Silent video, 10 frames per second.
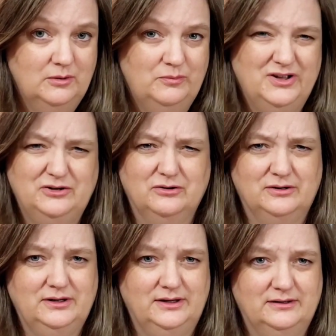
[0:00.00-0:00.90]
But you're going
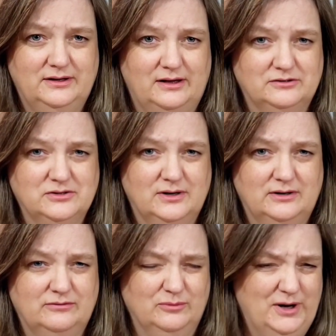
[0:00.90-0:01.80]
to get a tax
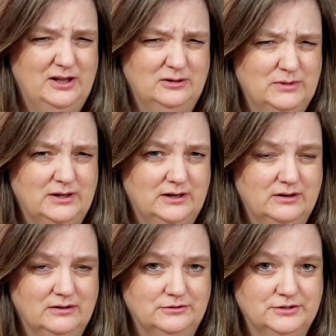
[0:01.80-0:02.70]
credit for paying the
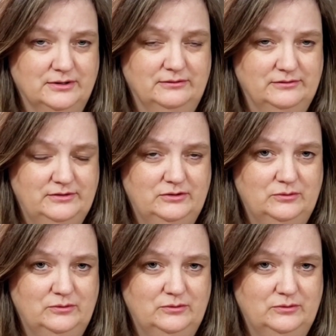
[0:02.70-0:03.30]
Medicare insurance too,